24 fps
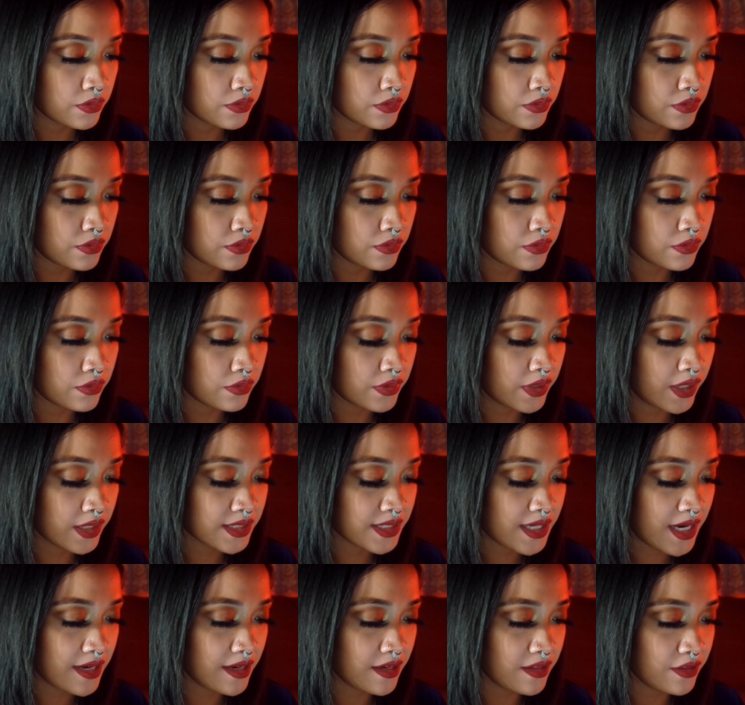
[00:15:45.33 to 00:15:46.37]
Ooh, that's
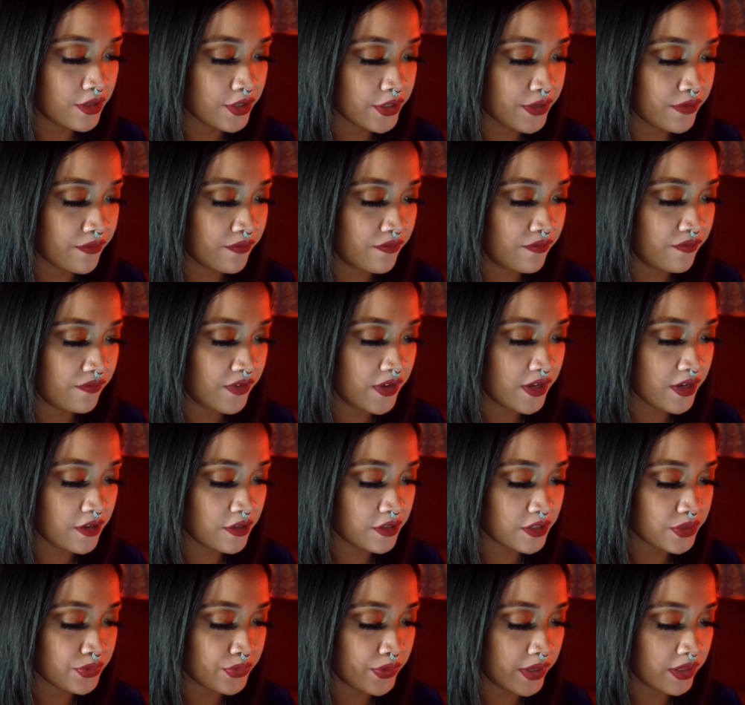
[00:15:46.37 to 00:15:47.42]
kind of looking
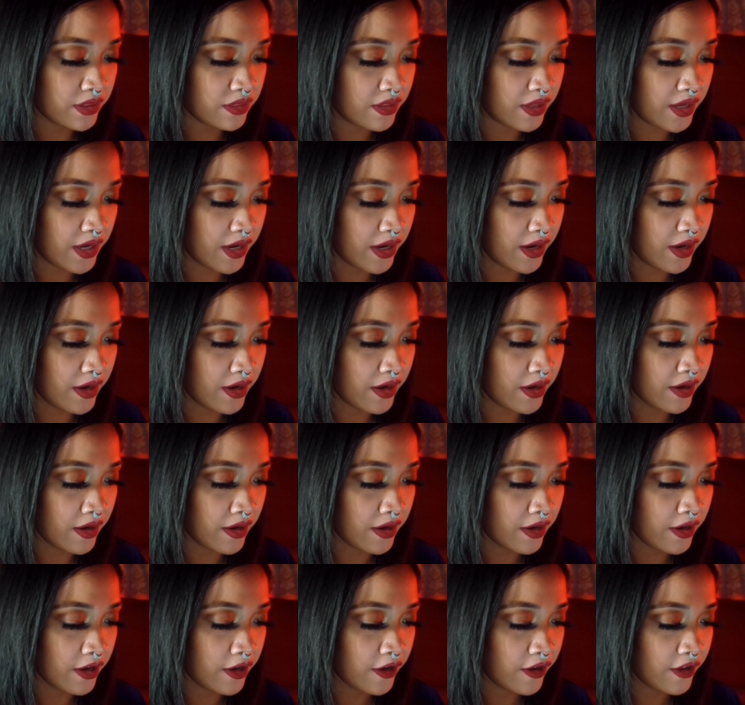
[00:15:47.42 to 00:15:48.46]
fierce right there.
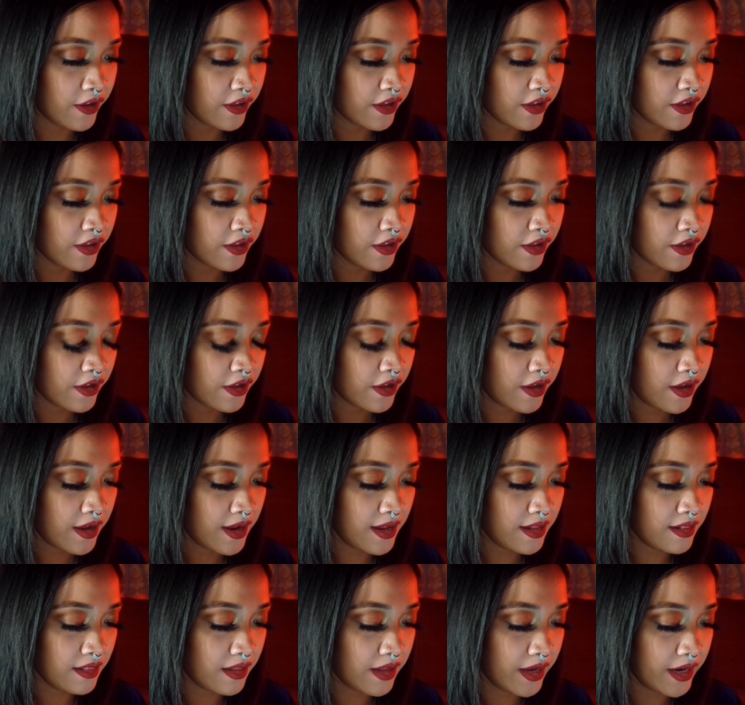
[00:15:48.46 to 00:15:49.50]

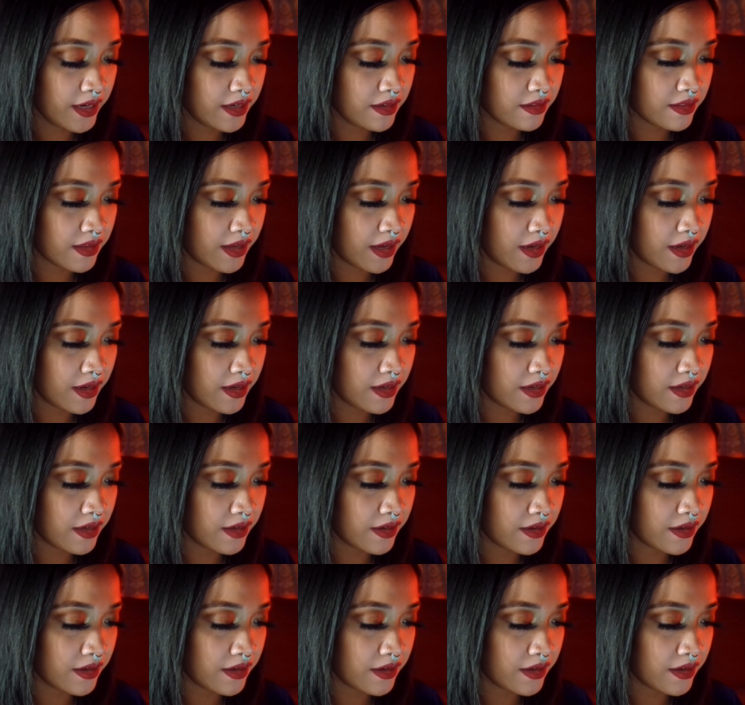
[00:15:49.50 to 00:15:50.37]
I like that.